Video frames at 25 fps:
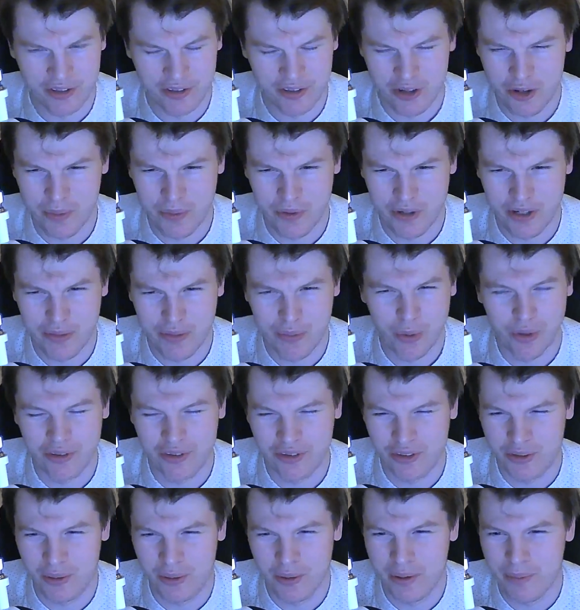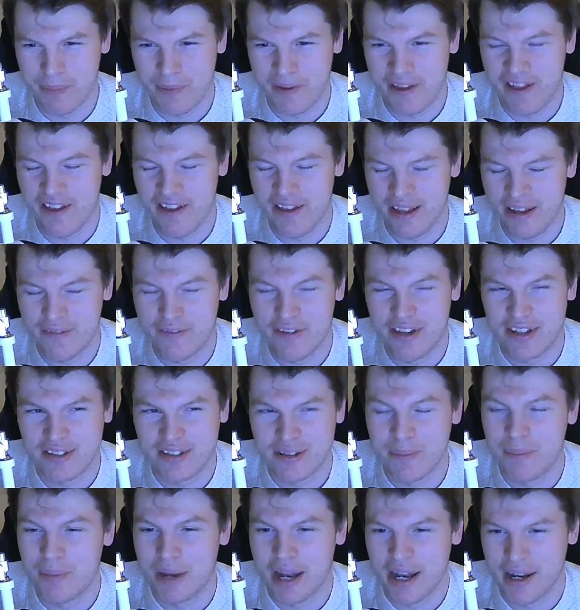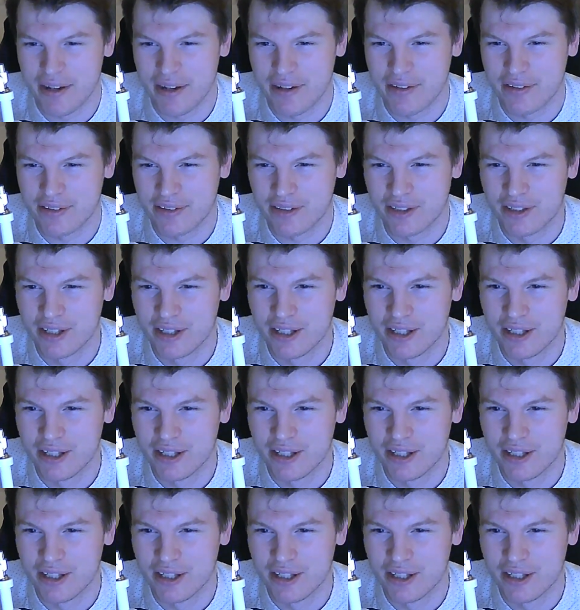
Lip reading: Nobody wants to invest in blends.